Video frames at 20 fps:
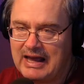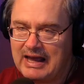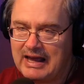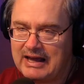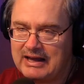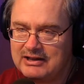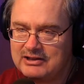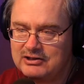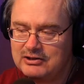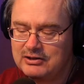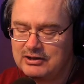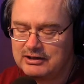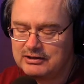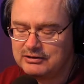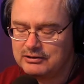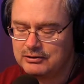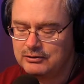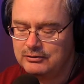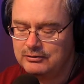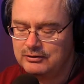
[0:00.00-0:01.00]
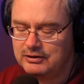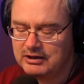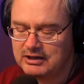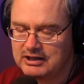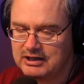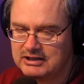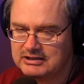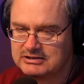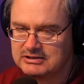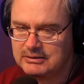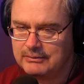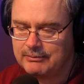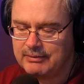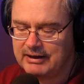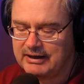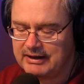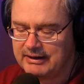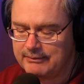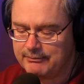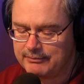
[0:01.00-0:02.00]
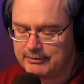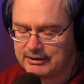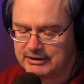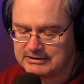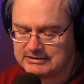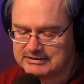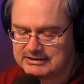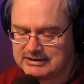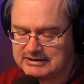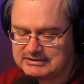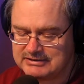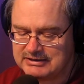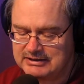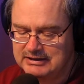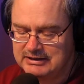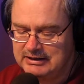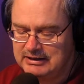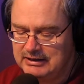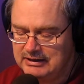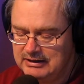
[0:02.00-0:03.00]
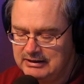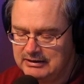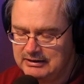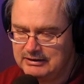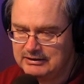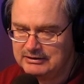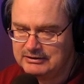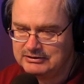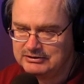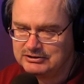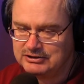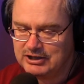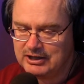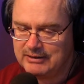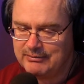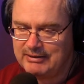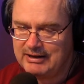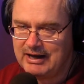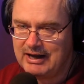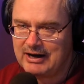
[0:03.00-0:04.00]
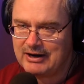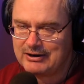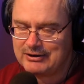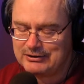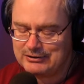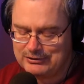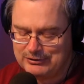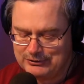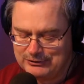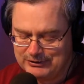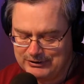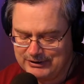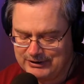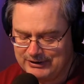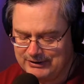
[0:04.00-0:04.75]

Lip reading: how you get through the custom plan process. Jeremy, how are you doing